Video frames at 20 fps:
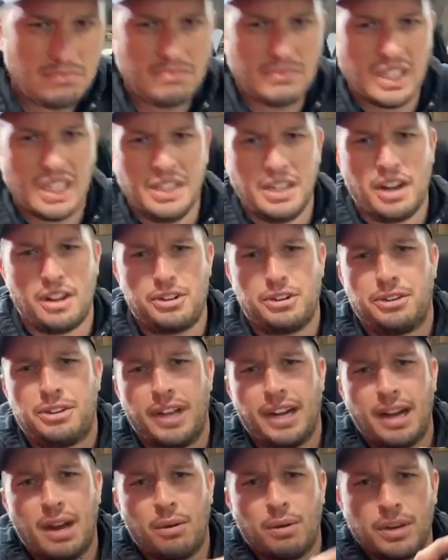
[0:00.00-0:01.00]
The other
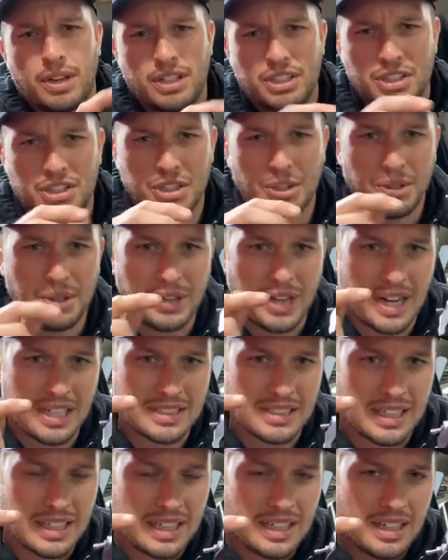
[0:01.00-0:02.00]
thing I wanted to show you
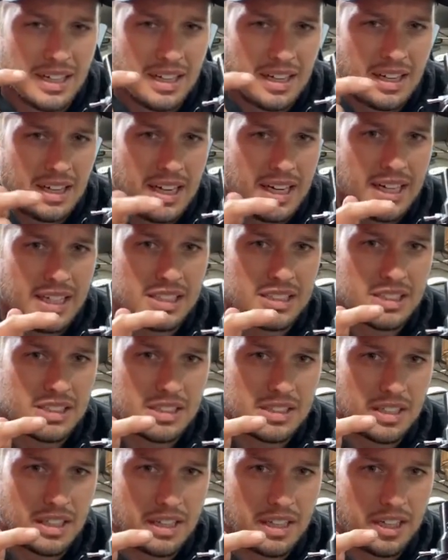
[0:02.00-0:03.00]
guys
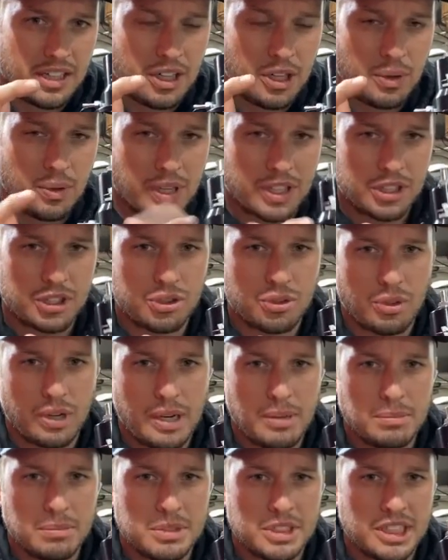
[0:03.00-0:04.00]
is the new
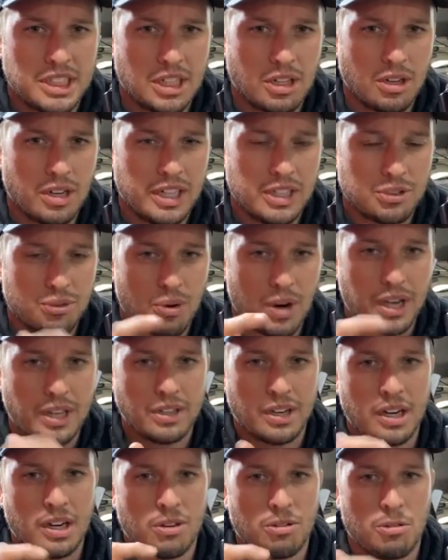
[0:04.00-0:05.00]
Extreme Series
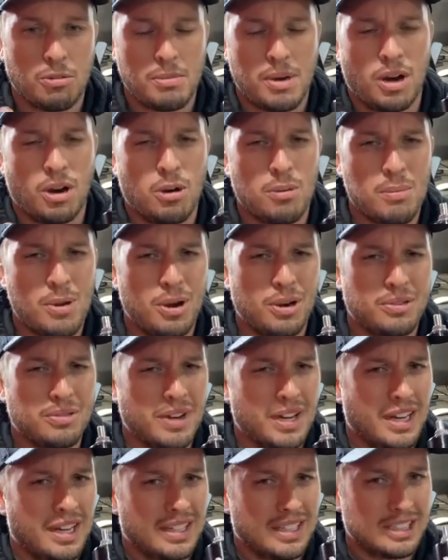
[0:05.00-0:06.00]
regulator from Aeromotive.
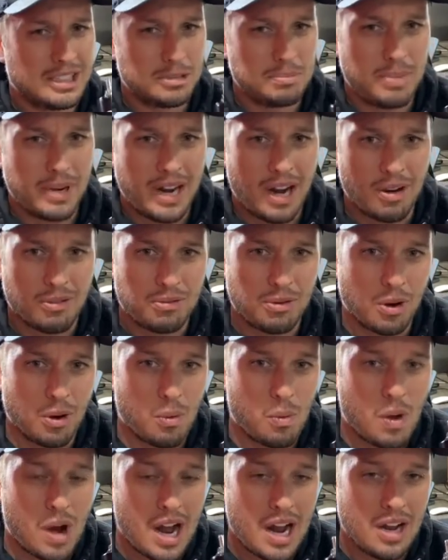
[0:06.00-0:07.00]
This has been out for
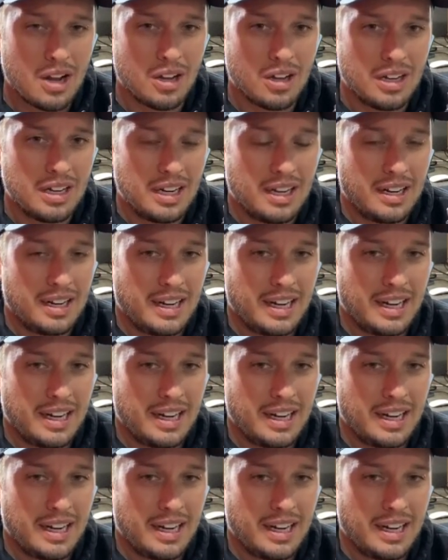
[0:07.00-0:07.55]
a while.